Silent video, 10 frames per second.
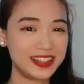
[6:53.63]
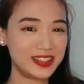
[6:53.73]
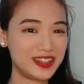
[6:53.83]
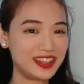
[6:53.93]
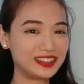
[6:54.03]
You
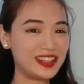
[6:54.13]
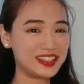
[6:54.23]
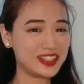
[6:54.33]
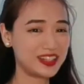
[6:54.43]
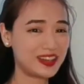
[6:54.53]
can
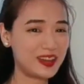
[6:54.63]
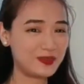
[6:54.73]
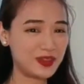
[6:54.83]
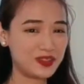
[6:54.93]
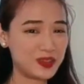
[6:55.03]
clinch it up
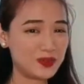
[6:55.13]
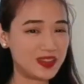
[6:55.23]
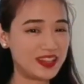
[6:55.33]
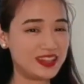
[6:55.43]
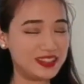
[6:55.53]
if you
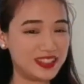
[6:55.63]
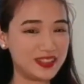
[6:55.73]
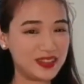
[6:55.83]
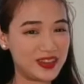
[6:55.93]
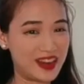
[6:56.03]
want
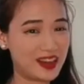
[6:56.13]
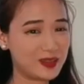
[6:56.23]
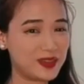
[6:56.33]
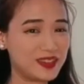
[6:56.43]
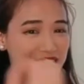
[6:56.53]
to your
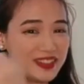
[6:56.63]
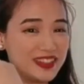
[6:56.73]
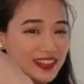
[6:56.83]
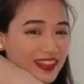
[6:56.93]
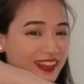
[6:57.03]
elbows.
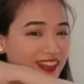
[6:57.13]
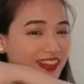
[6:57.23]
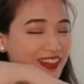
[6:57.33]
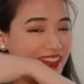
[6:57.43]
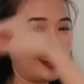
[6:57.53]

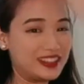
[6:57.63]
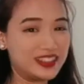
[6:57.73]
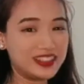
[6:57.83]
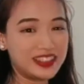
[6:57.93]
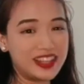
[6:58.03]
And
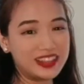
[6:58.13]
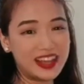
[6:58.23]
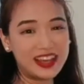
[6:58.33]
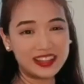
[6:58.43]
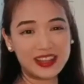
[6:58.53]
just like
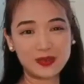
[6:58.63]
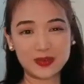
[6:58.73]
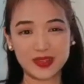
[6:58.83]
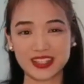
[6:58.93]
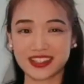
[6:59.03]
that, that will
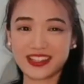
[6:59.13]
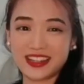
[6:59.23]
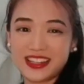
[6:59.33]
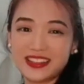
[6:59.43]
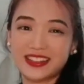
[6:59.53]
be a
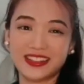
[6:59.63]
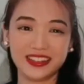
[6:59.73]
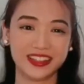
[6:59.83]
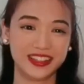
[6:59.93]
second look.